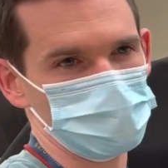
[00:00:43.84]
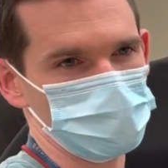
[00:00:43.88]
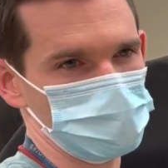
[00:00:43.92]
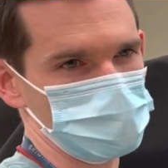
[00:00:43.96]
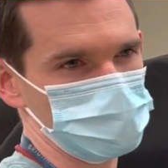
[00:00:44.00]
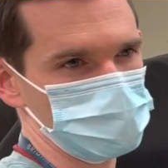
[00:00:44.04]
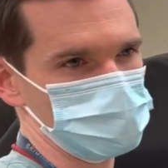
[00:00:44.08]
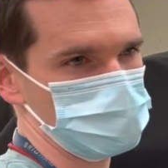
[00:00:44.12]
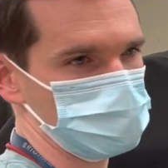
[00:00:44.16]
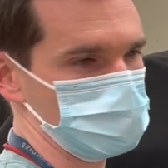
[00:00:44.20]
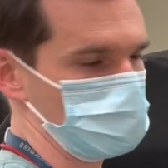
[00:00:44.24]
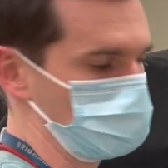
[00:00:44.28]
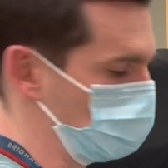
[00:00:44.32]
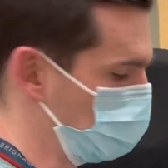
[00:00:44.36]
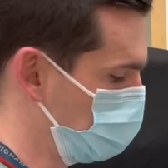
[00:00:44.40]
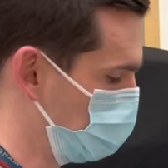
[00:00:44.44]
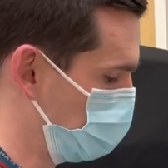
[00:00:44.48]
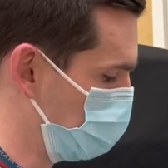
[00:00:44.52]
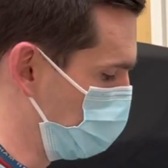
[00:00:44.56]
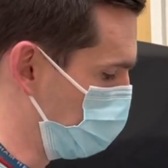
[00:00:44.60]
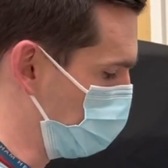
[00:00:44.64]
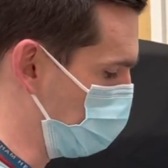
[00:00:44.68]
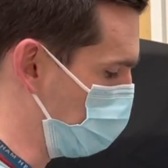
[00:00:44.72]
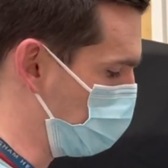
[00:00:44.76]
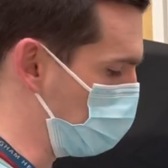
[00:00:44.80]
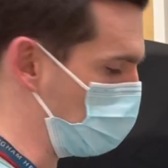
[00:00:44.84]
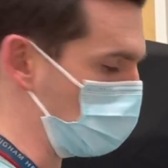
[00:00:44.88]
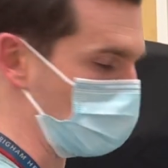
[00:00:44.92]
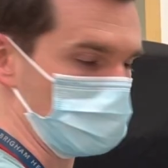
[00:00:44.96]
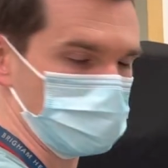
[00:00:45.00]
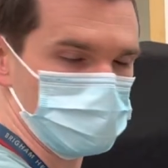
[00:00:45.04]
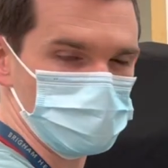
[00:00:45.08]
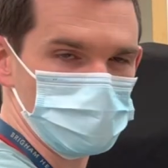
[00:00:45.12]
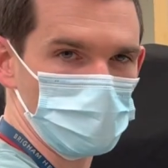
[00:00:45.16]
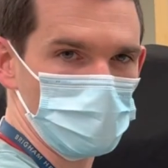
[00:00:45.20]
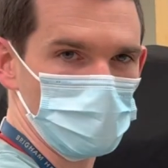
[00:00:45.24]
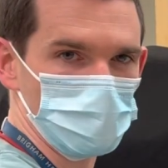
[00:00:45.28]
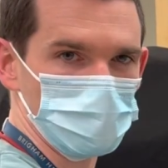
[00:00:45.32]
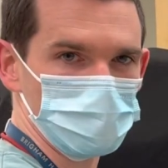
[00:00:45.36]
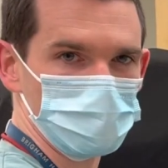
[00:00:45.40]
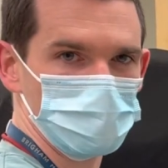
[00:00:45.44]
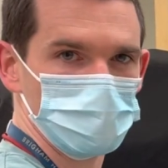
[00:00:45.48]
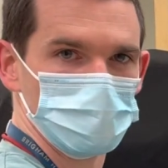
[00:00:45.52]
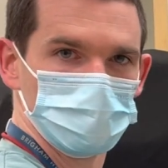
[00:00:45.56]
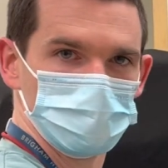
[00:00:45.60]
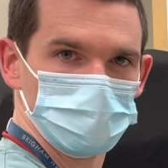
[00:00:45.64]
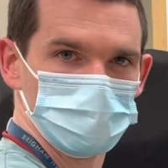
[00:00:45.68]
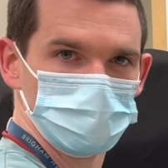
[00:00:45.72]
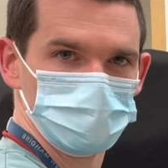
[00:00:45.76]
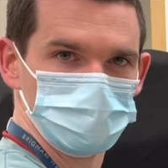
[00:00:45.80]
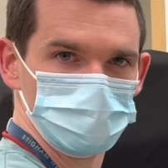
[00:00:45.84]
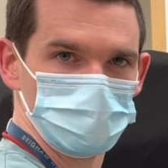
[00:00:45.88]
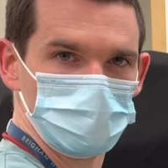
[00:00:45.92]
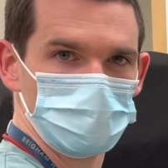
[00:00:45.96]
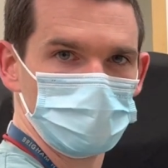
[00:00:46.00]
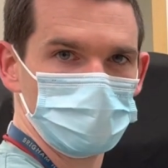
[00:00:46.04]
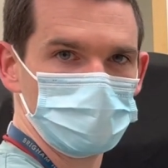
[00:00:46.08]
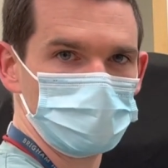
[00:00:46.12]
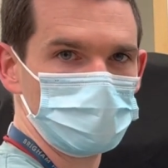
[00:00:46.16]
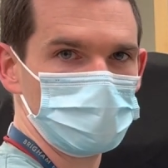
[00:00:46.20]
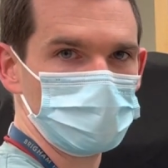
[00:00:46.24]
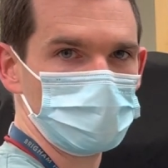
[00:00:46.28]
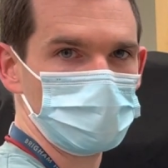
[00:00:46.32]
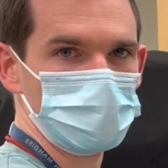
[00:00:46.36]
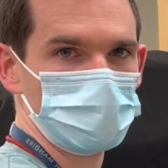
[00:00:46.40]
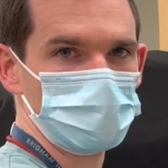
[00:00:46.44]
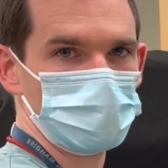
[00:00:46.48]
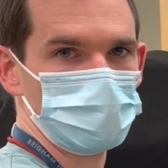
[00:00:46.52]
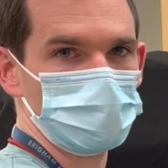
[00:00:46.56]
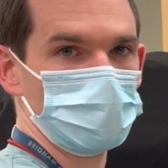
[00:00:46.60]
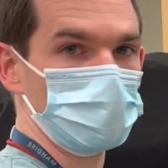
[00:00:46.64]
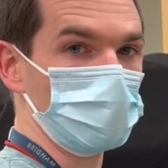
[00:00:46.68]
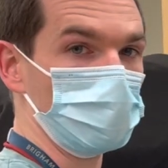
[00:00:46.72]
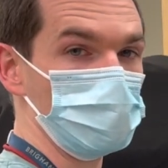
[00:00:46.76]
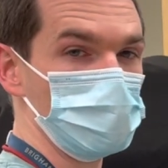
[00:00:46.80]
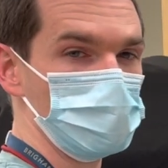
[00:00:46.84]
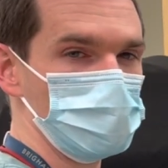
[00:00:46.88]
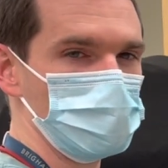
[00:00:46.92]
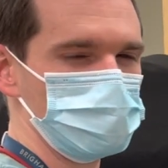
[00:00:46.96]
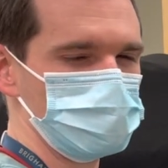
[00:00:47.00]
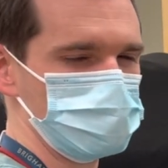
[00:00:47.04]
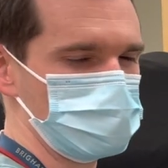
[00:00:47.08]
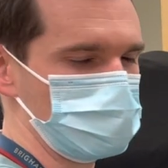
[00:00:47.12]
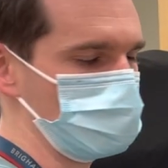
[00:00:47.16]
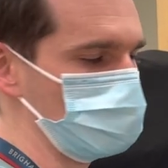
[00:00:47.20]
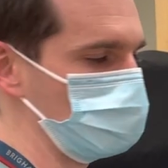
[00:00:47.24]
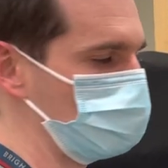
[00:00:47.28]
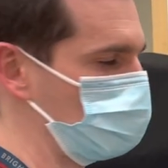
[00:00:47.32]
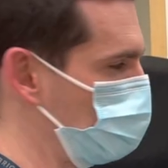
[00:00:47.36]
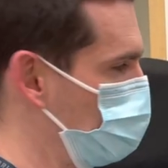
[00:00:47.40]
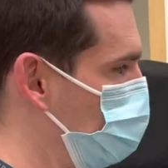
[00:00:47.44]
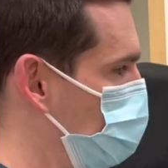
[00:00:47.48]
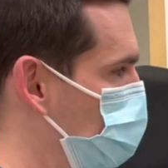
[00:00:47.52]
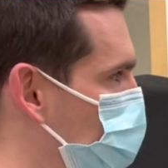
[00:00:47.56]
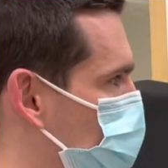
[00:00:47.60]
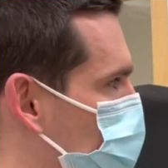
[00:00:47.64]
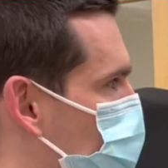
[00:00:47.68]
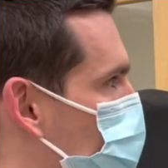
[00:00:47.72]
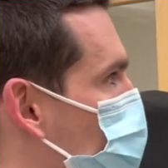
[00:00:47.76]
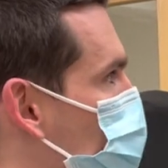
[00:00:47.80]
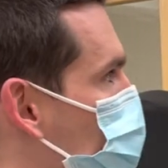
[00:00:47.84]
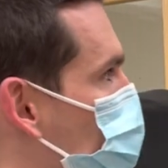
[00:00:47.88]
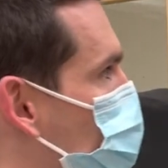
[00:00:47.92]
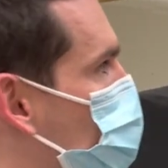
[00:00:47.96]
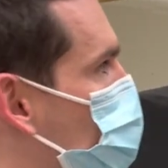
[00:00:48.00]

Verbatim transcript: that's uh, taller than what I'm about to do, then you